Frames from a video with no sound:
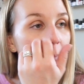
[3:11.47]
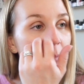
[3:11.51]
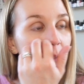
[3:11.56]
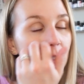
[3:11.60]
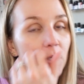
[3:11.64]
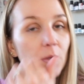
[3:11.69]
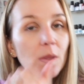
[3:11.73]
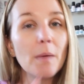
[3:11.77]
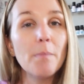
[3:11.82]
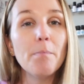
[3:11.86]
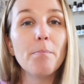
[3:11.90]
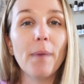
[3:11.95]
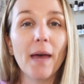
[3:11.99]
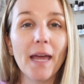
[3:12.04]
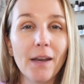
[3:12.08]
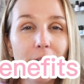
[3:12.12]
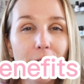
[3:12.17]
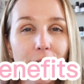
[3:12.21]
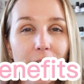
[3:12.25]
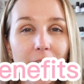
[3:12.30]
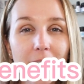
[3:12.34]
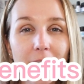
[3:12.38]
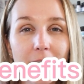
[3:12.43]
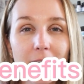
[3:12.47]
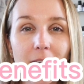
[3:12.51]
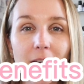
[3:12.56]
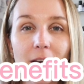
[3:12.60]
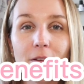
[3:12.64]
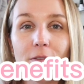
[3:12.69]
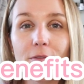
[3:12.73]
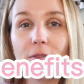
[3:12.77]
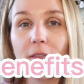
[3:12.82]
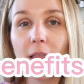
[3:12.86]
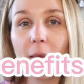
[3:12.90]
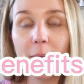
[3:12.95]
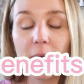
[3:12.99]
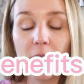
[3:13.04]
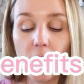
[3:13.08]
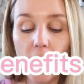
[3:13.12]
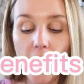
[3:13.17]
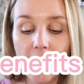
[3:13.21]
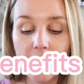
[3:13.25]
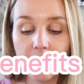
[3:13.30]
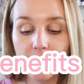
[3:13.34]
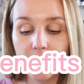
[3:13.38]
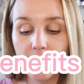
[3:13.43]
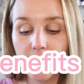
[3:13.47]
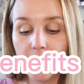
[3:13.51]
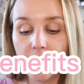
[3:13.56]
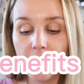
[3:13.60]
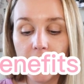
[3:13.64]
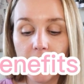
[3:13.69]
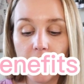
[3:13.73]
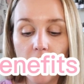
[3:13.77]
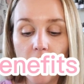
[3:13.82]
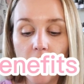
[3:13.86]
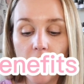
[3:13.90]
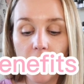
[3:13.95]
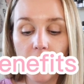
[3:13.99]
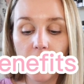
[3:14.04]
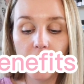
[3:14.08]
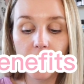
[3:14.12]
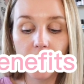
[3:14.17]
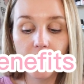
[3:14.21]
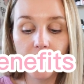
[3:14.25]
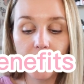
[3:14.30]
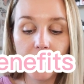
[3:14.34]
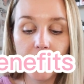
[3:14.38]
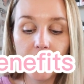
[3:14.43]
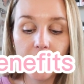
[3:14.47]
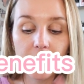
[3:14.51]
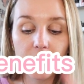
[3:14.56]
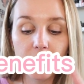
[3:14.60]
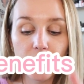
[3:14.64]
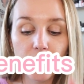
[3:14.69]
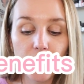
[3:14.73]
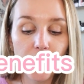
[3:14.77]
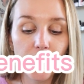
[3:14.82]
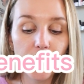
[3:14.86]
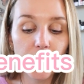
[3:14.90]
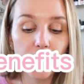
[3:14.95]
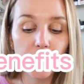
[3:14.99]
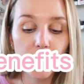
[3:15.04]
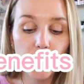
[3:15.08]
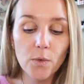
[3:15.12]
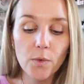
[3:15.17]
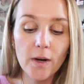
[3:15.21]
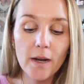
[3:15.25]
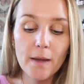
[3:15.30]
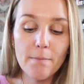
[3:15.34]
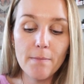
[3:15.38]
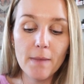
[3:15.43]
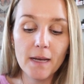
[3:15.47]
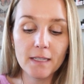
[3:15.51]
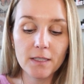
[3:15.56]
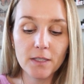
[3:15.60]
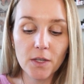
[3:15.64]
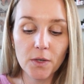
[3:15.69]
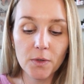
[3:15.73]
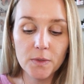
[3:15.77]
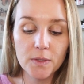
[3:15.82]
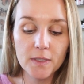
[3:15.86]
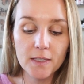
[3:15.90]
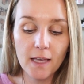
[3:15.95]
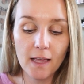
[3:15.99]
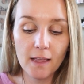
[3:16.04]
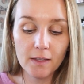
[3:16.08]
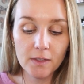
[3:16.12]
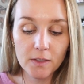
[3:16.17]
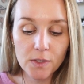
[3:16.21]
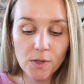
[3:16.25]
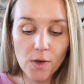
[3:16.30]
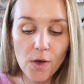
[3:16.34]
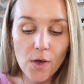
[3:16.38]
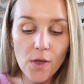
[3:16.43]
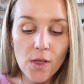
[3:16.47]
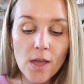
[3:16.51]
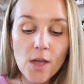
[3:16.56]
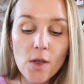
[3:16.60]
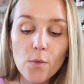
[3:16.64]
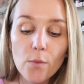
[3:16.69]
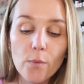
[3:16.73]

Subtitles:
So the benefits of lemongrass, there are cleaning, circulatory, musculoskeletal,